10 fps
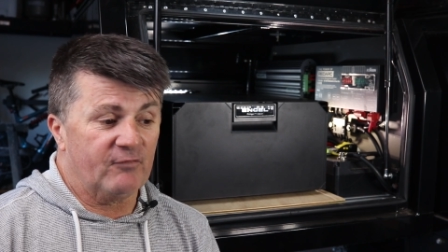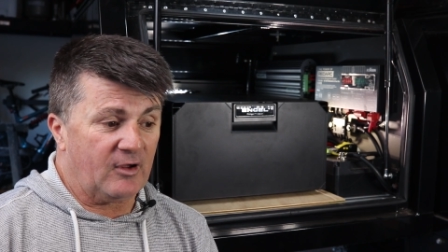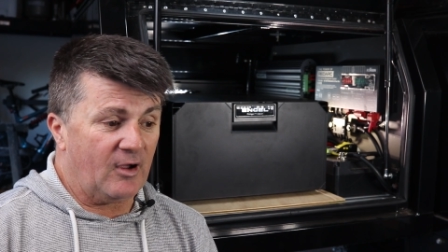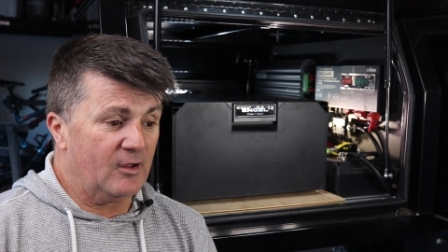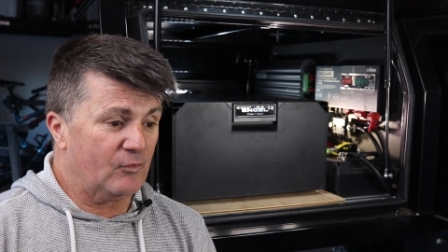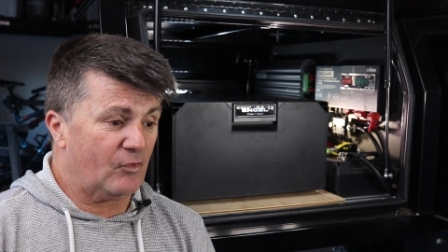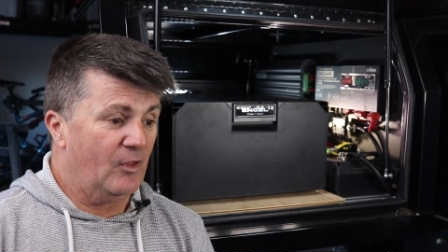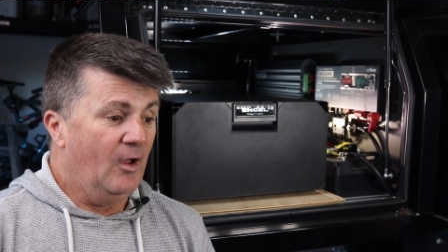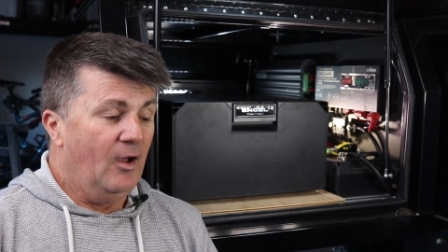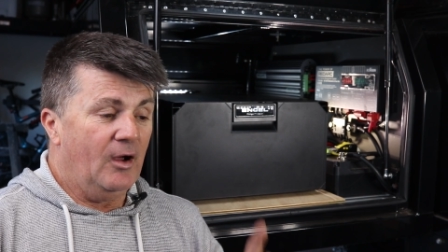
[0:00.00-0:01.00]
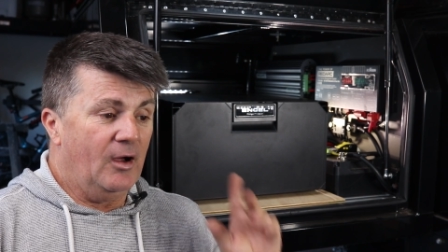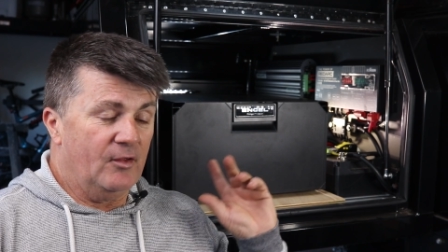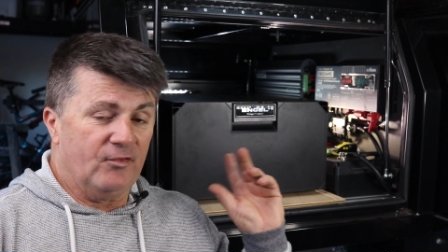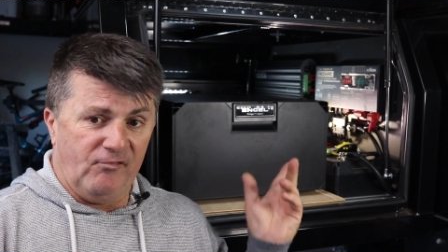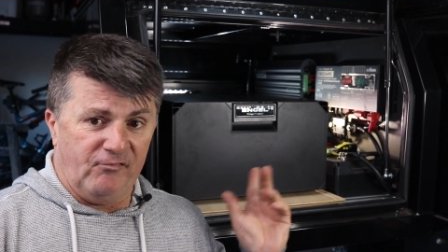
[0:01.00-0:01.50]
of the case.
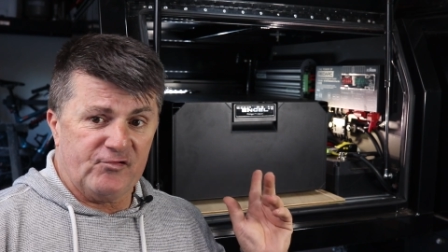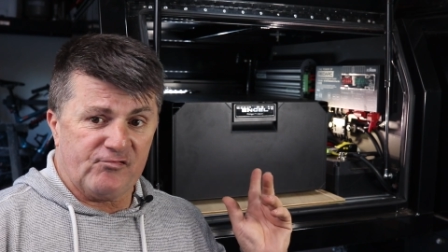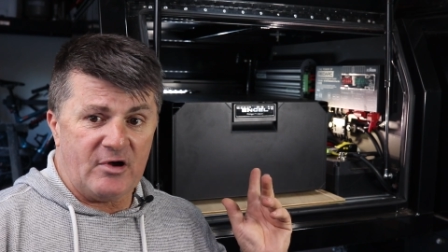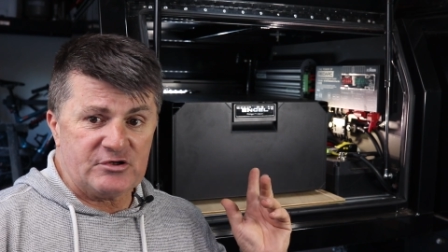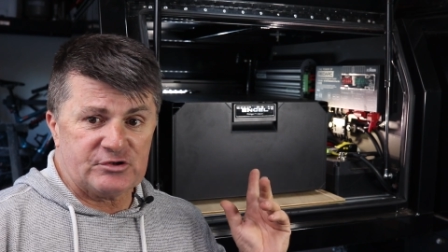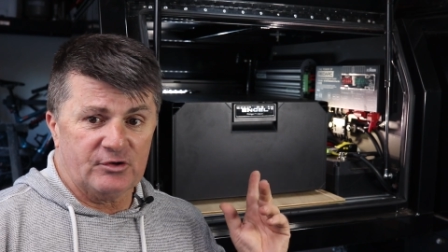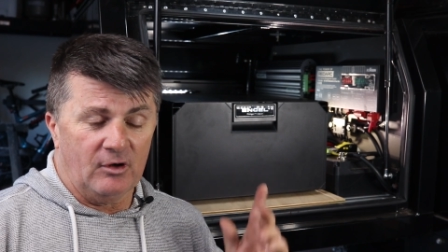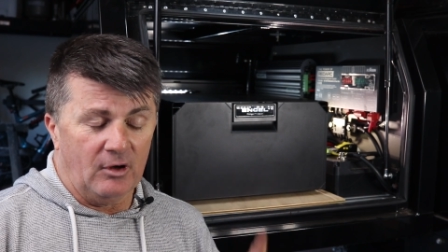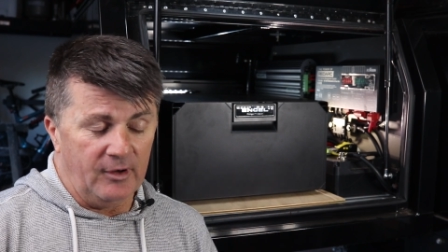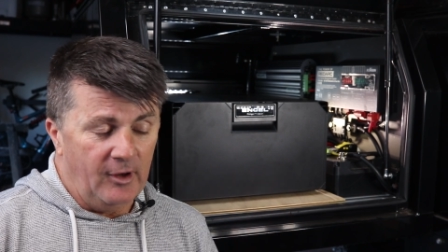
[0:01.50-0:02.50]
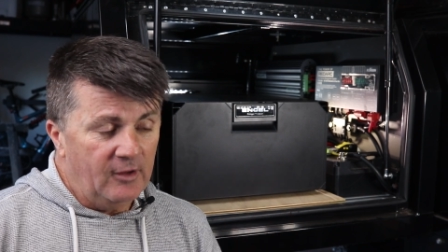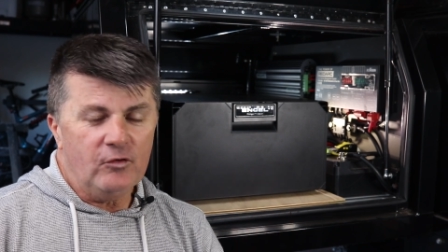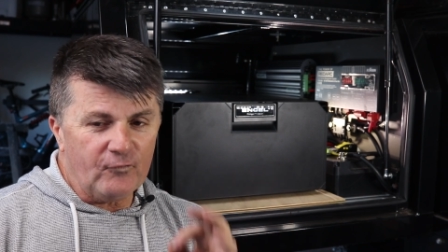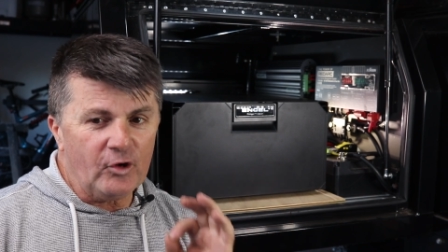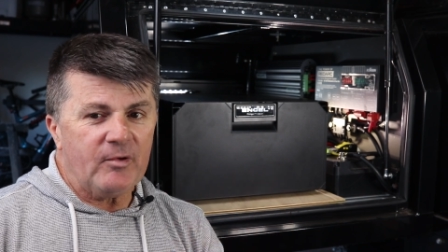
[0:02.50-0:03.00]
The refrigeration line,
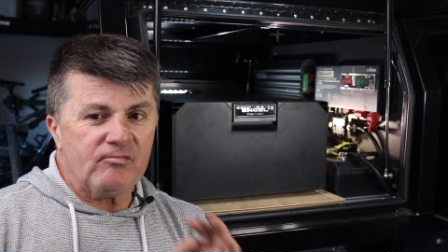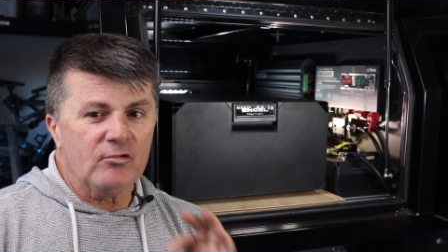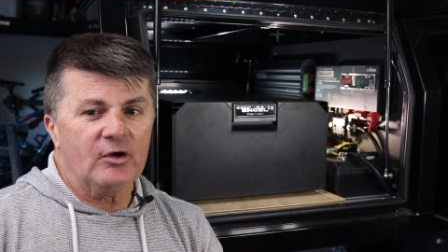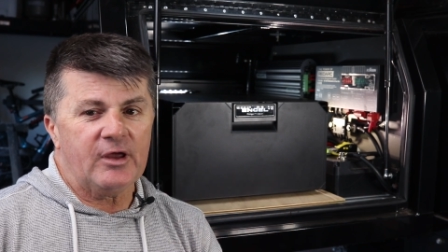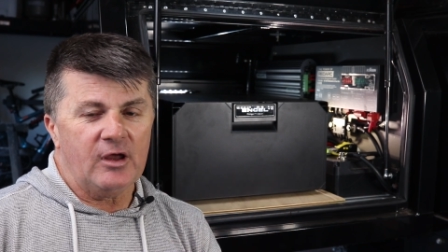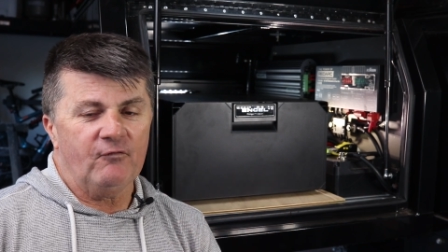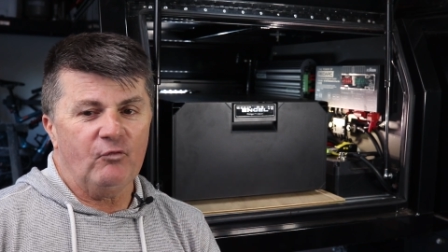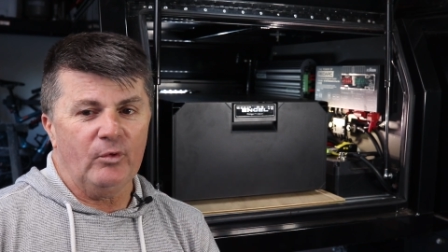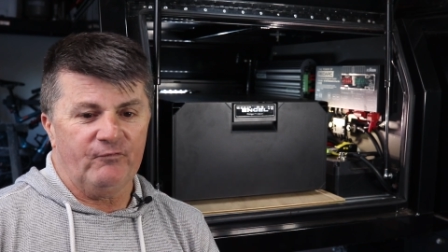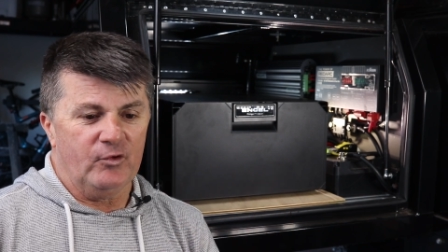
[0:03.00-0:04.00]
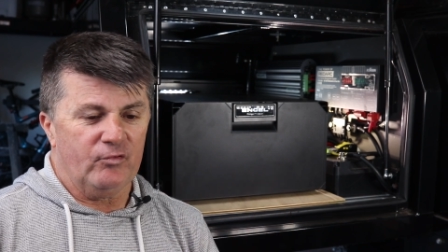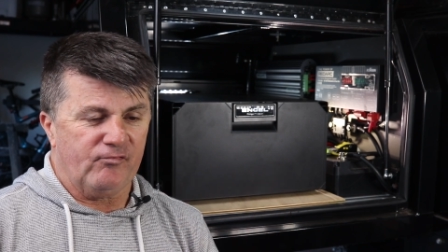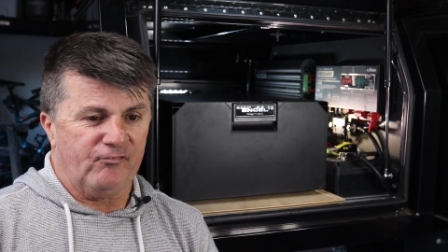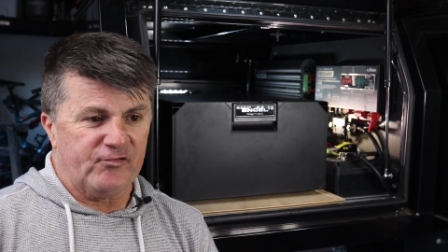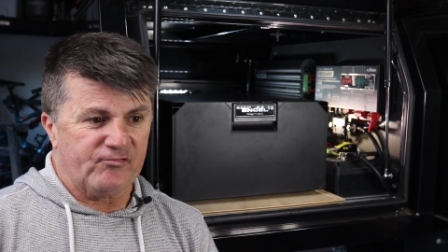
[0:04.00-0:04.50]
you've got to be really careful with these
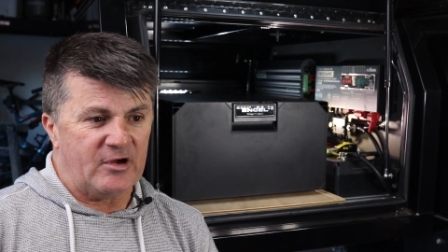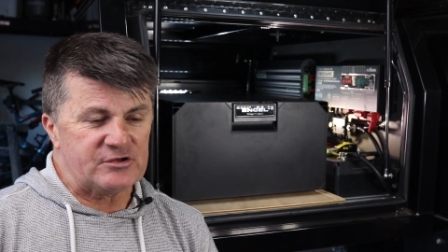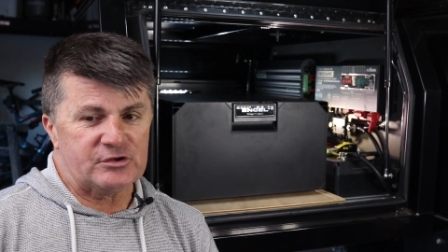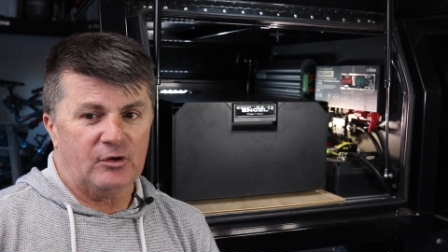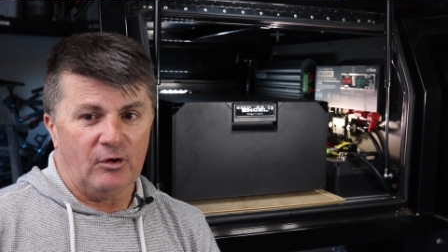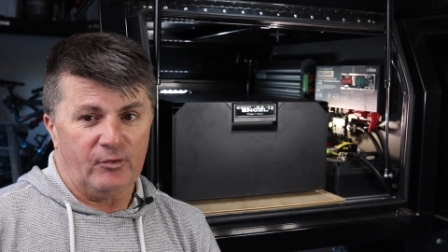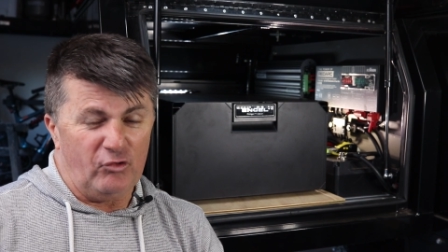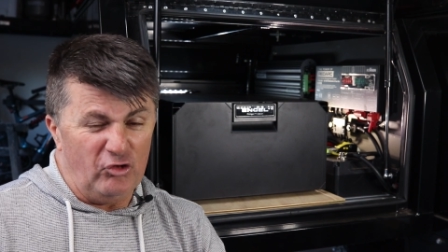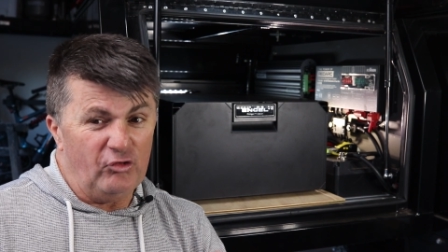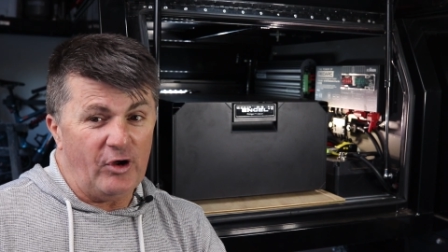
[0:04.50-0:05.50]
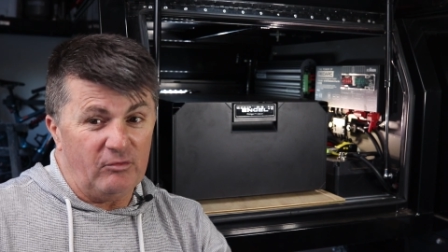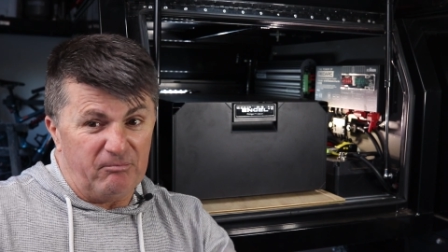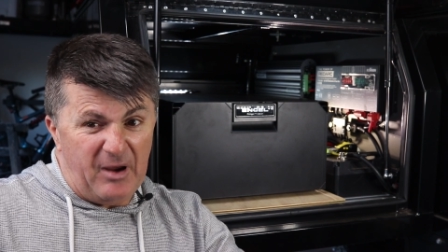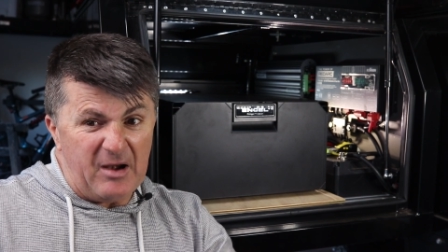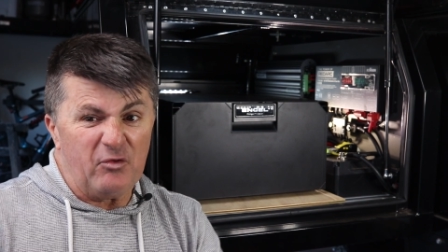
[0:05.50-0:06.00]
refrigeration lines that you
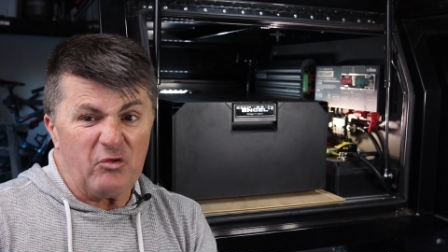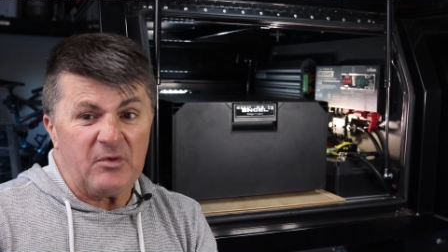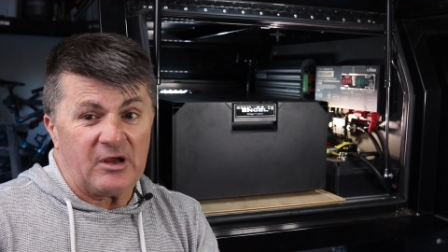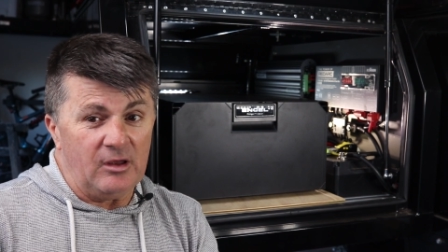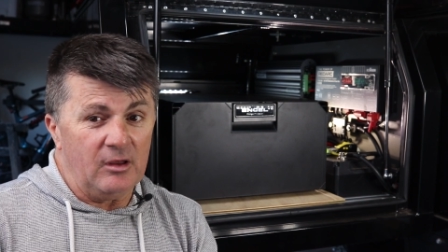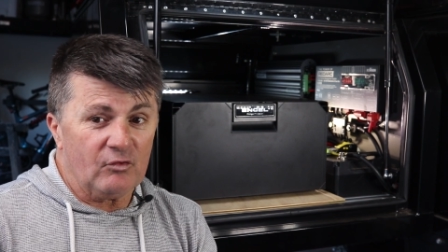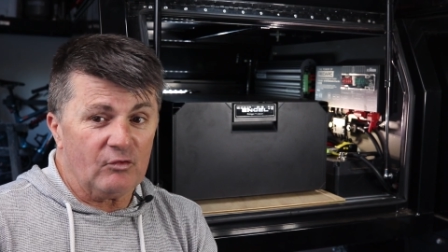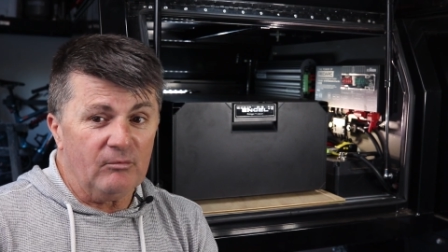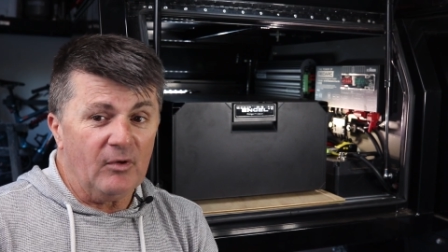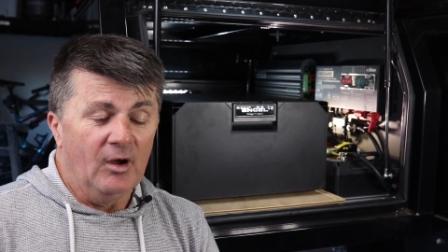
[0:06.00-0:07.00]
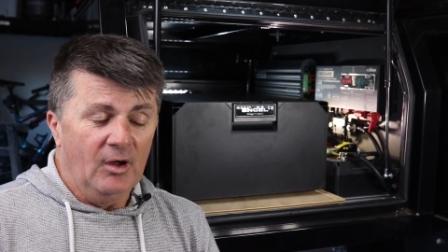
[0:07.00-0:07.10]
don't bend them and kink them.